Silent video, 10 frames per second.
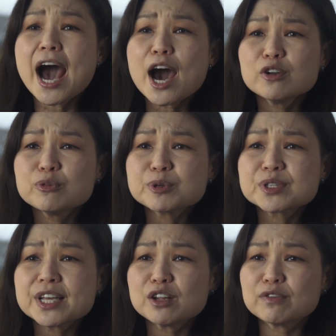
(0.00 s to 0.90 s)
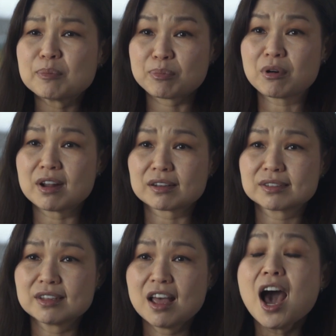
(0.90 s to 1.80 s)
100% of our
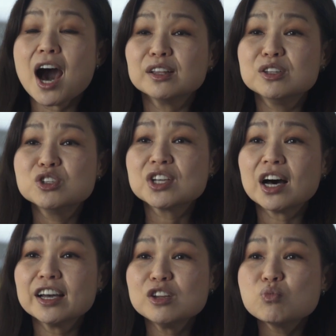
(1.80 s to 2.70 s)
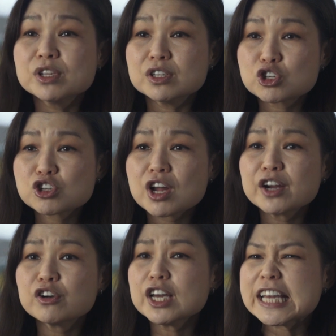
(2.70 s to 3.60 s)
products are designed with
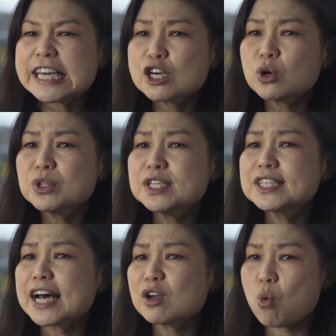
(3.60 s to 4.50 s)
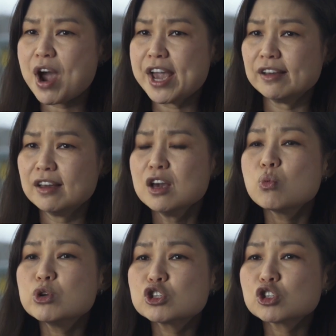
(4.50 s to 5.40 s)
Schneider Eco-Design Way,
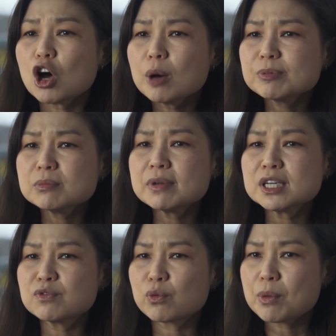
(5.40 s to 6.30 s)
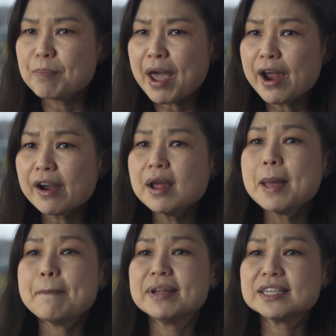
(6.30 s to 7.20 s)
which is optimized for repair,
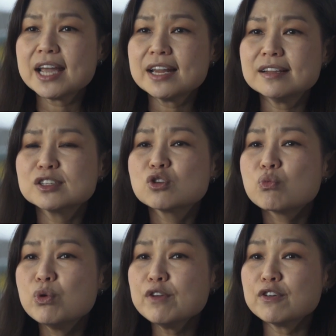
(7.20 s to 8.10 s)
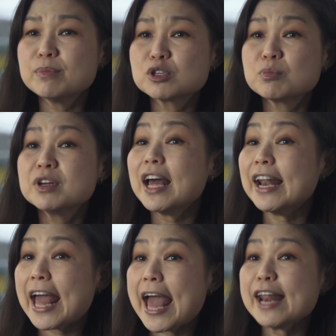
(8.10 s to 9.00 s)
maintenance,
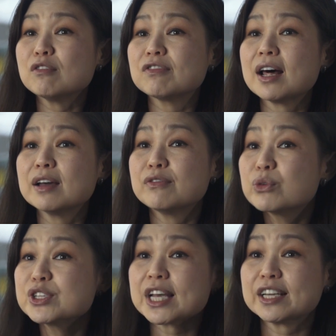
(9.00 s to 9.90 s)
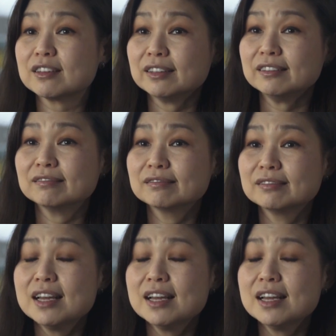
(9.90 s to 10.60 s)
refurbishment, and end-of-life recycling.